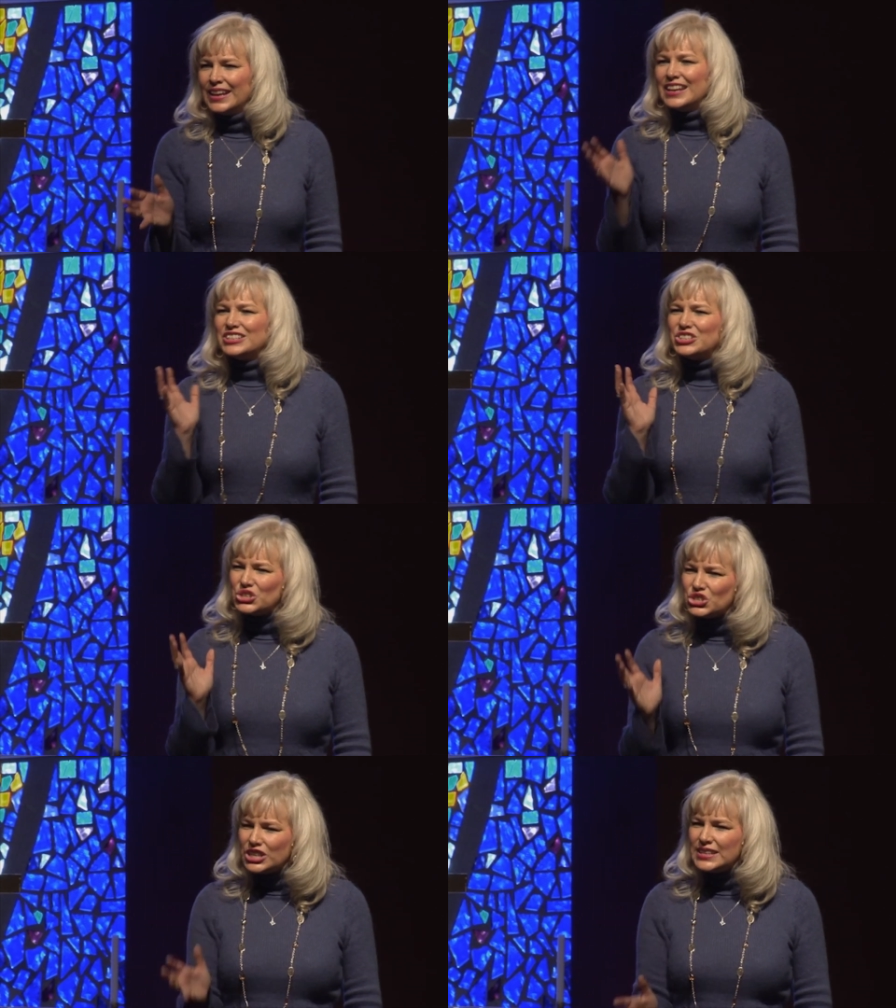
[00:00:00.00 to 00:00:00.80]
is
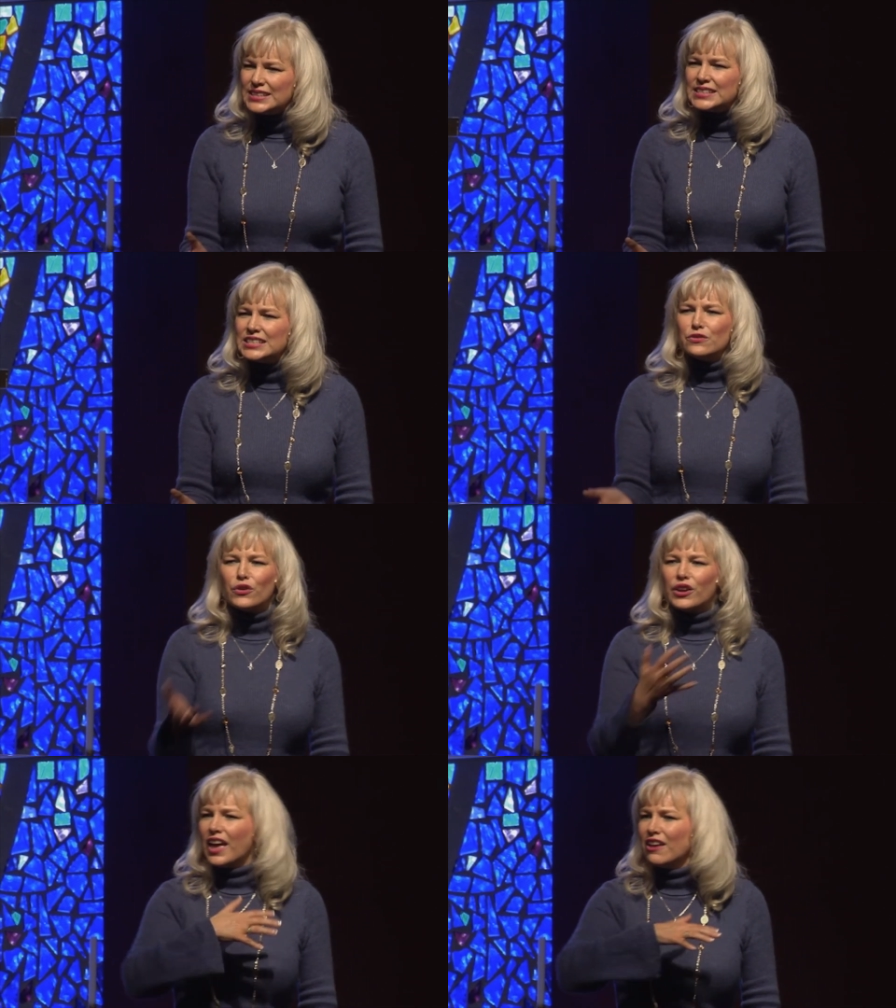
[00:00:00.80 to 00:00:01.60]
Jesus
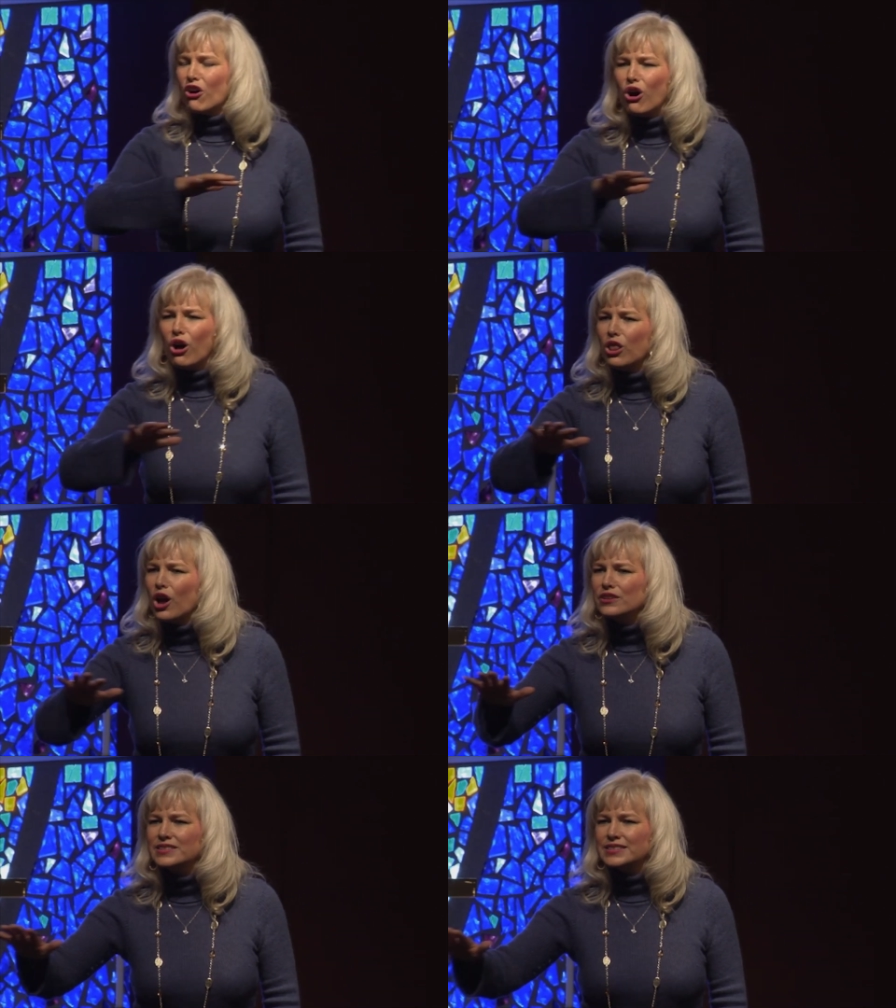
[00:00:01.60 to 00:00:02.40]
forgave all
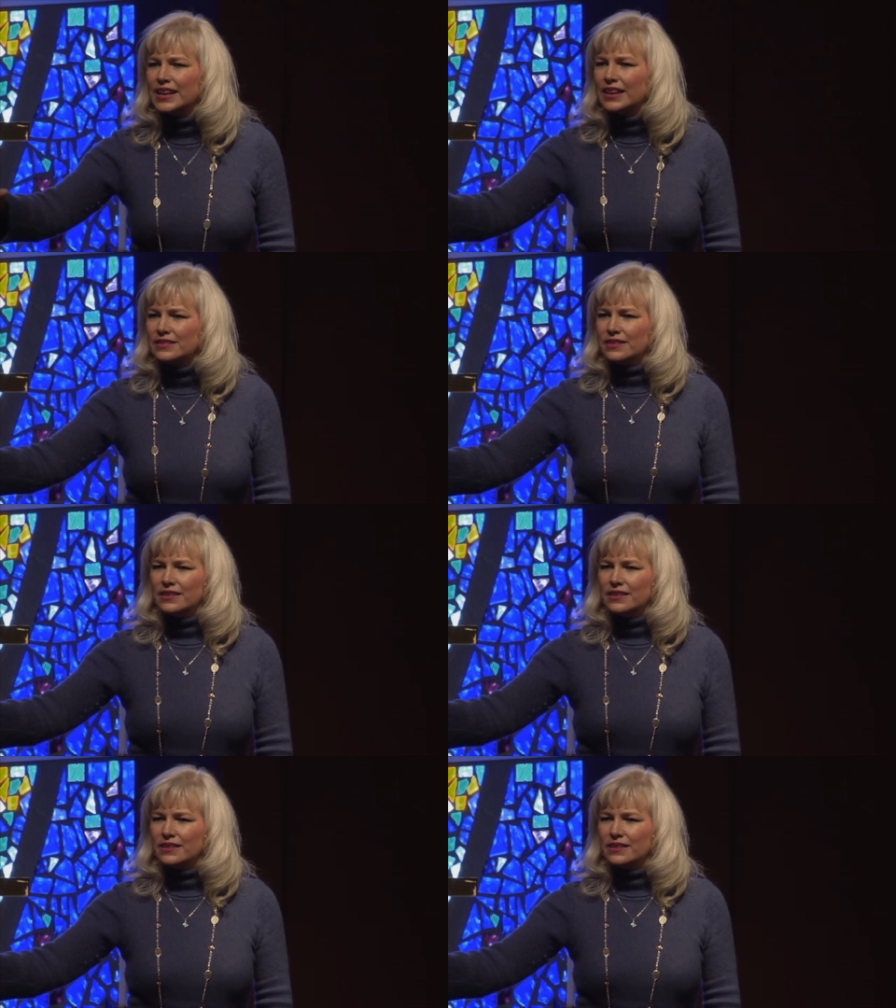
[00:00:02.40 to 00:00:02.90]
our sin.